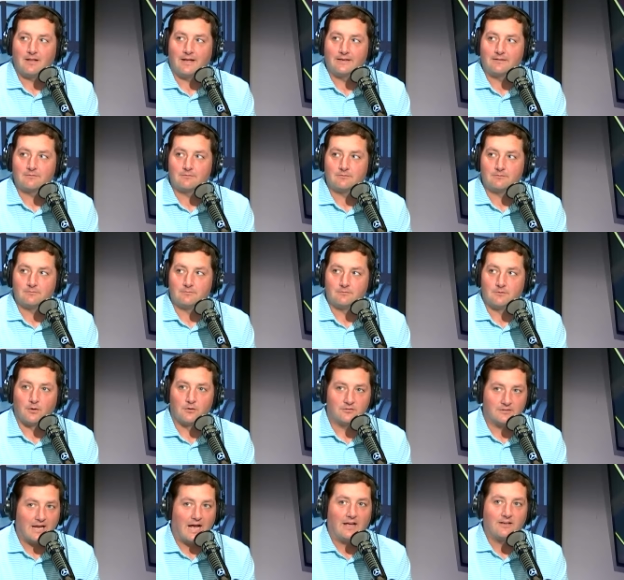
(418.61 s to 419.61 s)
Like,
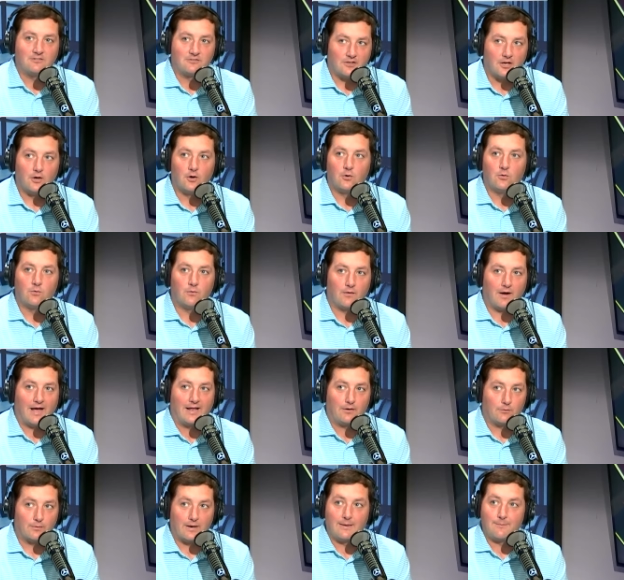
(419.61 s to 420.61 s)
those guys know
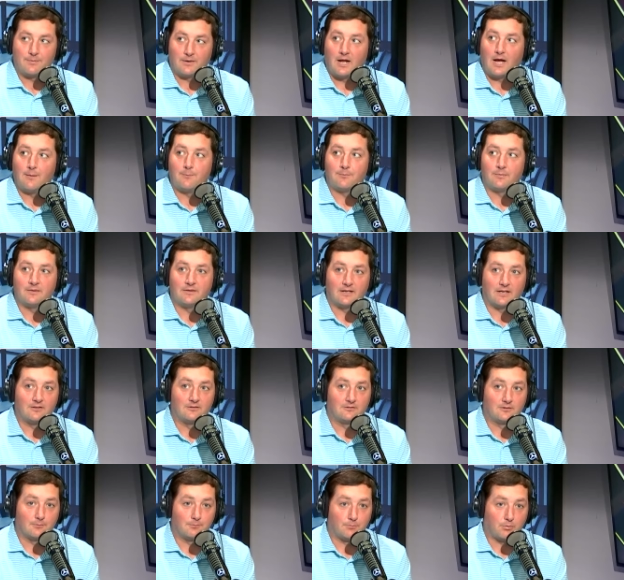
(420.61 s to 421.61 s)
how to ramp it up
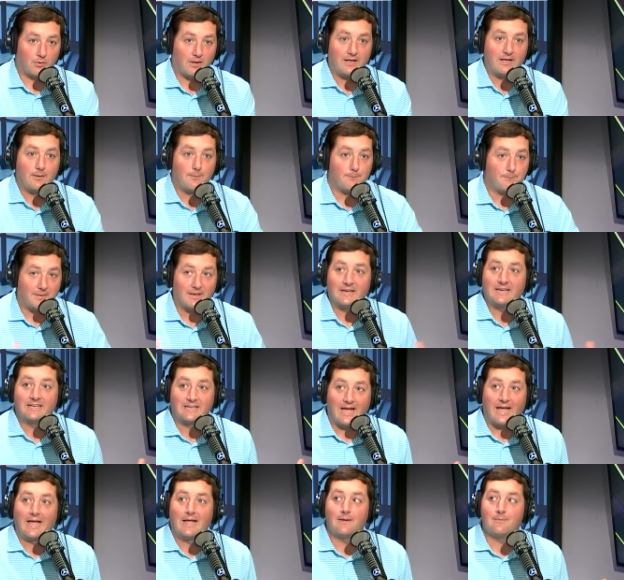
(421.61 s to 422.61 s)
and to play a big
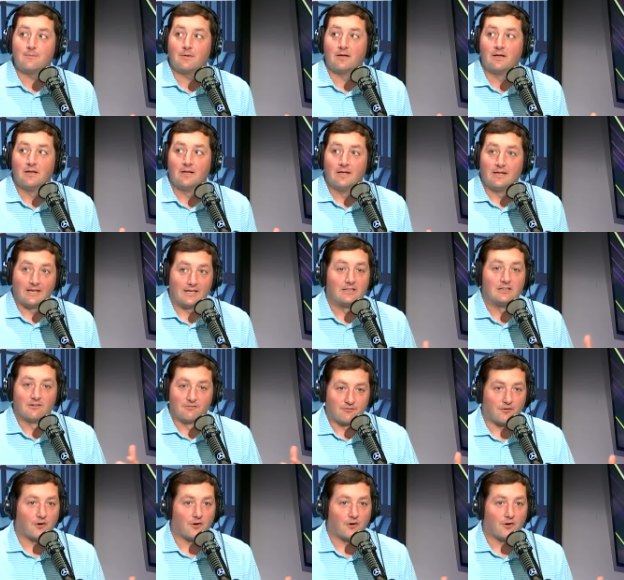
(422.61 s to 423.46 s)
game in the